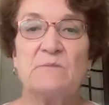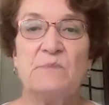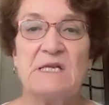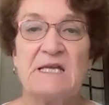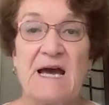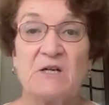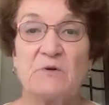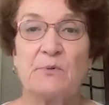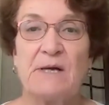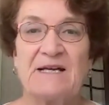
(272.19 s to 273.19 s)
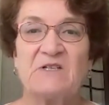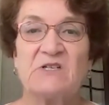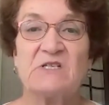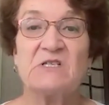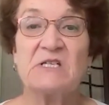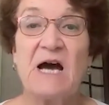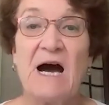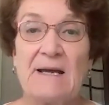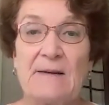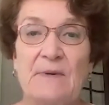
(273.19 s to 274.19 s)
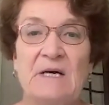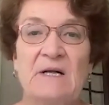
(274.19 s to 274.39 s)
pediatric practice is time.